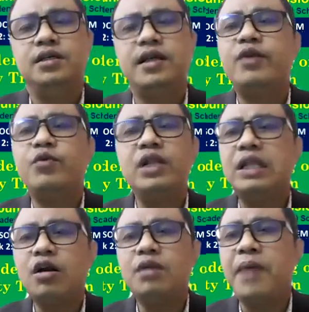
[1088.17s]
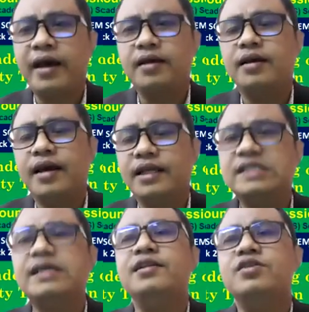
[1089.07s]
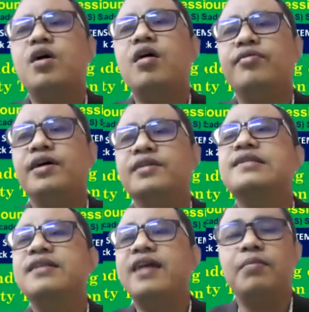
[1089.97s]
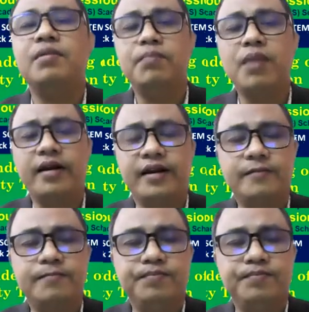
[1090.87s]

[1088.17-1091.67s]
that will not match a sense of a sustainable planet.